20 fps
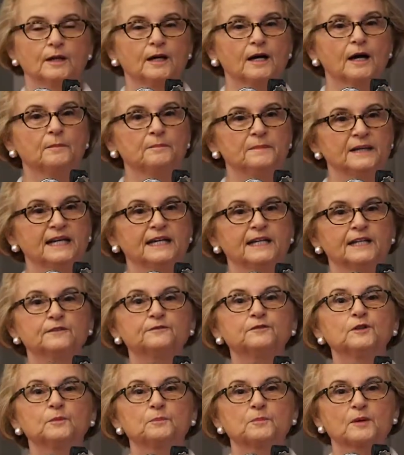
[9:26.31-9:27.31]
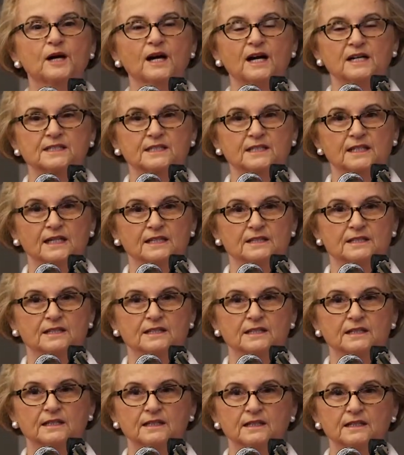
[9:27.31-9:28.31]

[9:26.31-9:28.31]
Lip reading: a meaningful process.